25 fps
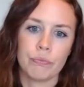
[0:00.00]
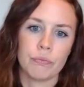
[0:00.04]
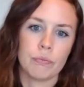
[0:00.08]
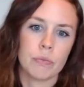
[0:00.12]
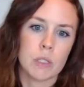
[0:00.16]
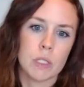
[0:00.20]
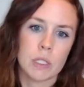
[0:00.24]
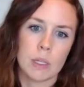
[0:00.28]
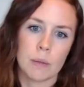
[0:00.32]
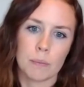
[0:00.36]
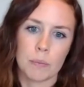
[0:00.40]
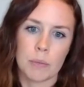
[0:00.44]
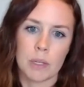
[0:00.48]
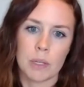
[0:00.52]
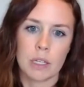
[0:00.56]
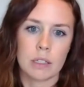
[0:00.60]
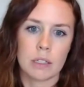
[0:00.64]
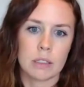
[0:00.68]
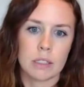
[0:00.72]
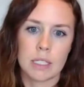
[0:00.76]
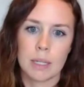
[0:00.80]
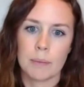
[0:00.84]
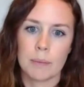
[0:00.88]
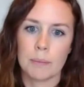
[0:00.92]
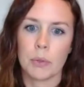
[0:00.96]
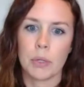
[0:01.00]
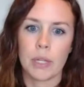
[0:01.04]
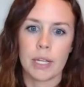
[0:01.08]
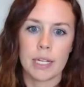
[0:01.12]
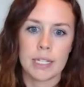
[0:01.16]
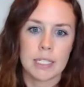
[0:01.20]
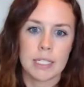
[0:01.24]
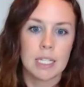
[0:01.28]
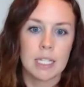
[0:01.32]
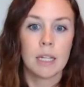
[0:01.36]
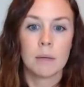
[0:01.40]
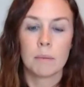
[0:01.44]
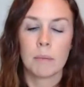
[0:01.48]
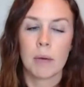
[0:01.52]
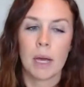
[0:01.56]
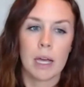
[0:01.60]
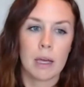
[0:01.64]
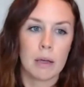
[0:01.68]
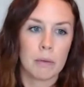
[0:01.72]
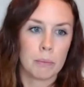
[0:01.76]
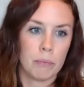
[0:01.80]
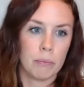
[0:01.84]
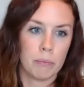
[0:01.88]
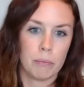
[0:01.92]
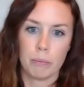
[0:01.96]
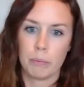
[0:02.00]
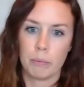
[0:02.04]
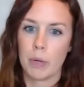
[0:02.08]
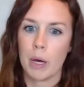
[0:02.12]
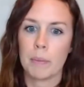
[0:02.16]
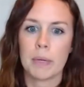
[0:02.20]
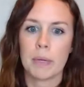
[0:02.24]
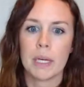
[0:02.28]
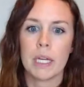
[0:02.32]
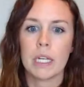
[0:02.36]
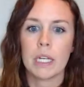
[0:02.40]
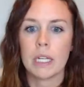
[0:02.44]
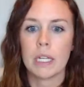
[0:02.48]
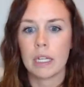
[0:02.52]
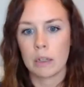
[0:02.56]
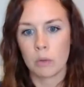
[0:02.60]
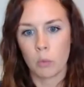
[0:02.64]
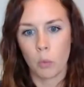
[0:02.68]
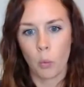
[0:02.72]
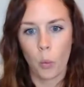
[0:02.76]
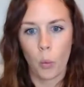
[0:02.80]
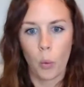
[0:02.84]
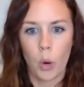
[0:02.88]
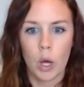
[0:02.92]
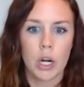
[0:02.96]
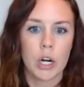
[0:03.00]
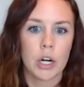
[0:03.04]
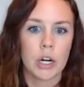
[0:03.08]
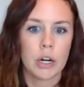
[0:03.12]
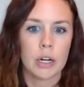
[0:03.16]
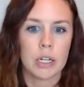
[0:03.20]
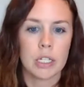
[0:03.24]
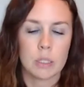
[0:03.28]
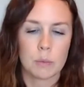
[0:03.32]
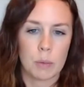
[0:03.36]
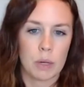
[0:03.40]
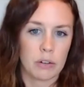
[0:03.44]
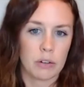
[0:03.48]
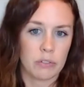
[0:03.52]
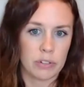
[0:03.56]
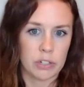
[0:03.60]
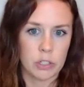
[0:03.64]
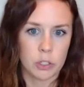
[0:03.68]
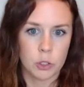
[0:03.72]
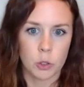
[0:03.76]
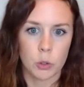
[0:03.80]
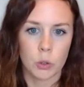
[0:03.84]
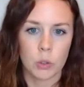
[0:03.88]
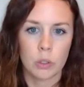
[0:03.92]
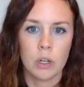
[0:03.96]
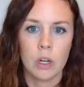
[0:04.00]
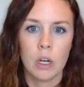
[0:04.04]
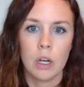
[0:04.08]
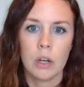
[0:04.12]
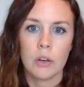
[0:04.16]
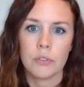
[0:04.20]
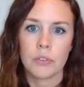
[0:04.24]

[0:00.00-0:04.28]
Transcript: something simple as, in my opinion, water is beneficial,